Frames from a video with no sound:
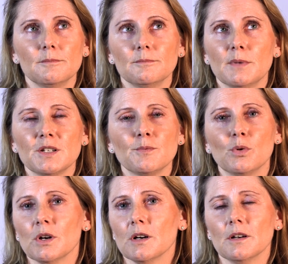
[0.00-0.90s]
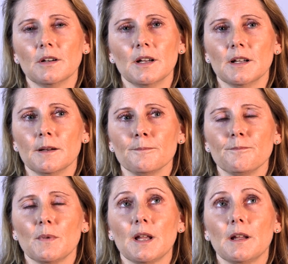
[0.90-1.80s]
much more,
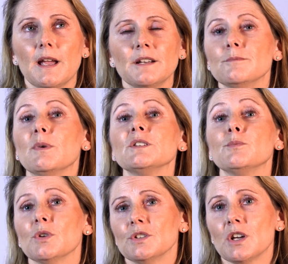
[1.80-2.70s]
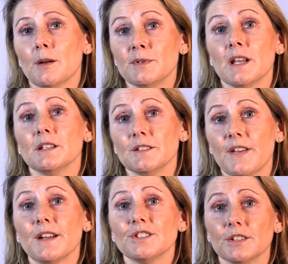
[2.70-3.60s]
had much more job
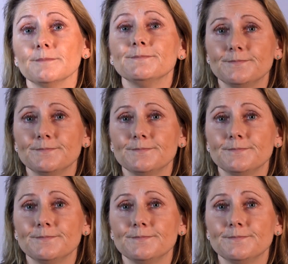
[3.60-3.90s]
satisfaction.